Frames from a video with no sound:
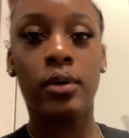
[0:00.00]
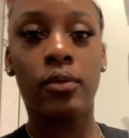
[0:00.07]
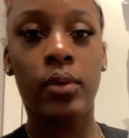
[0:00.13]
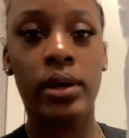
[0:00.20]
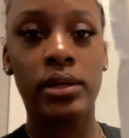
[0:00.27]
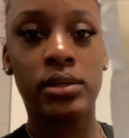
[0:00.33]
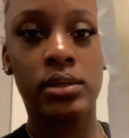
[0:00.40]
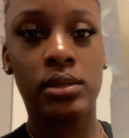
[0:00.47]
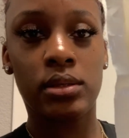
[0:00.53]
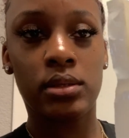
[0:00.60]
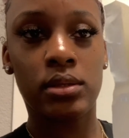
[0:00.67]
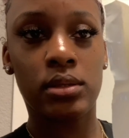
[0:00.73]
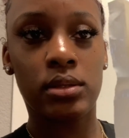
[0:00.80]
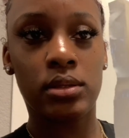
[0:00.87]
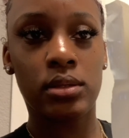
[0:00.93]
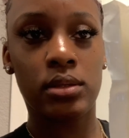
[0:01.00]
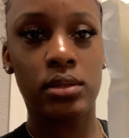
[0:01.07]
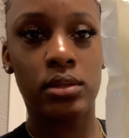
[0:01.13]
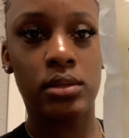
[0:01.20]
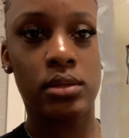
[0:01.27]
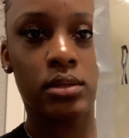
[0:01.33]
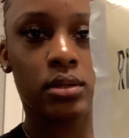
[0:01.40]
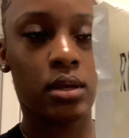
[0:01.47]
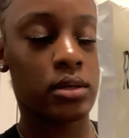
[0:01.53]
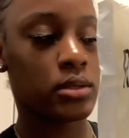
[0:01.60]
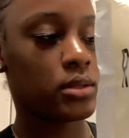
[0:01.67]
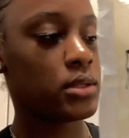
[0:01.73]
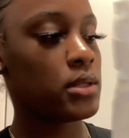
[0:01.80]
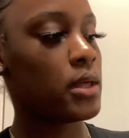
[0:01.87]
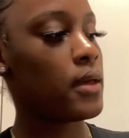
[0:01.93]
rice. I can
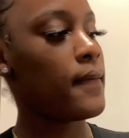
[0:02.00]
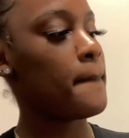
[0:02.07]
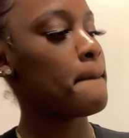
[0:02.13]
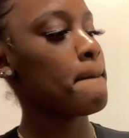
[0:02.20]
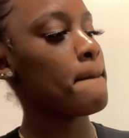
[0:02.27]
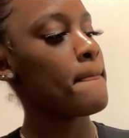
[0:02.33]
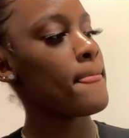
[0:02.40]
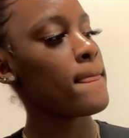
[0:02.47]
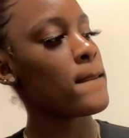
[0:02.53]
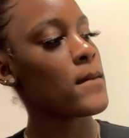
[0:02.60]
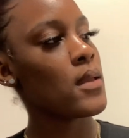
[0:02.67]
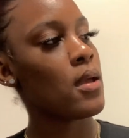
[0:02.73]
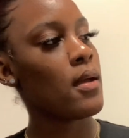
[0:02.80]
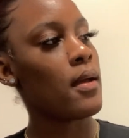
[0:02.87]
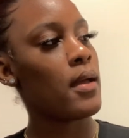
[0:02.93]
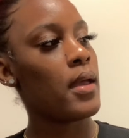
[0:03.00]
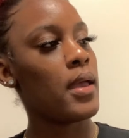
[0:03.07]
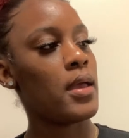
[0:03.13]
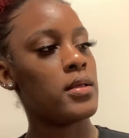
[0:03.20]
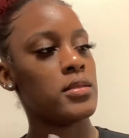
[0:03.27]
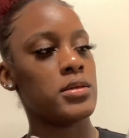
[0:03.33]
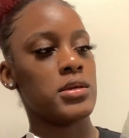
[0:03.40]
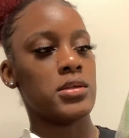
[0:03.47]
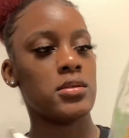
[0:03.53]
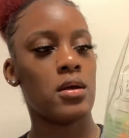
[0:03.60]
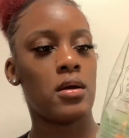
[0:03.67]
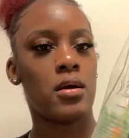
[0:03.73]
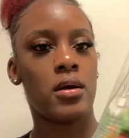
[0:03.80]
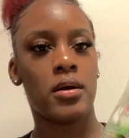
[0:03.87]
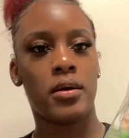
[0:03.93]
see that. And these
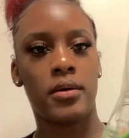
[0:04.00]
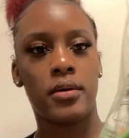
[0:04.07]
are